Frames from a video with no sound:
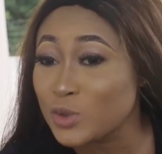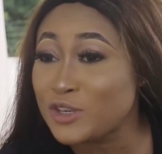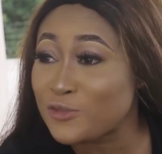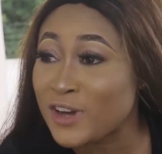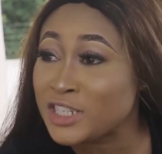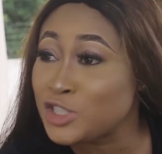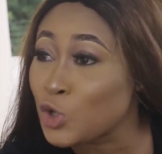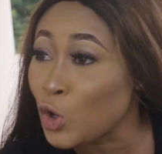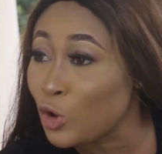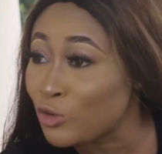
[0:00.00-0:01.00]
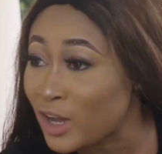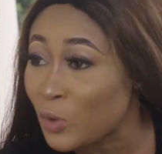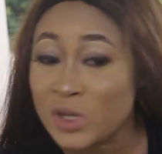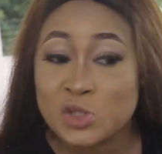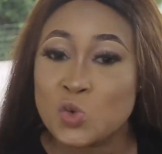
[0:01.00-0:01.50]
Ifani, your lover,
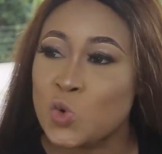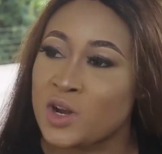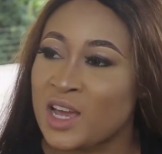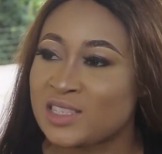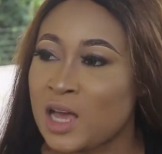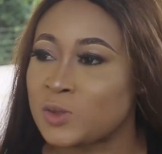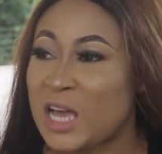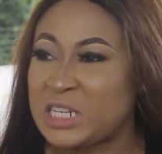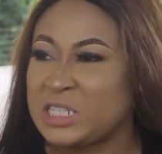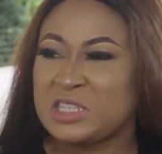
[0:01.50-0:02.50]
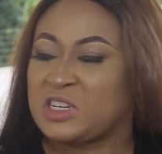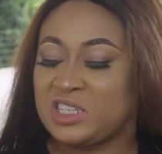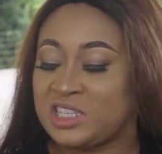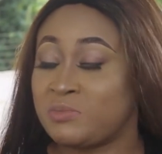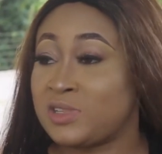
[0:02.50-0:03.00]
went to Gunai's house and
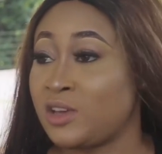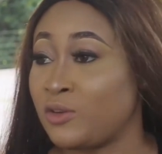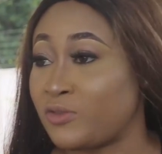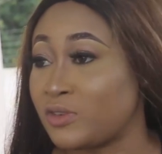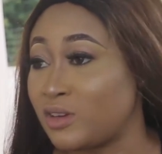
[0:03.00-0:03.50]
disgraced himself.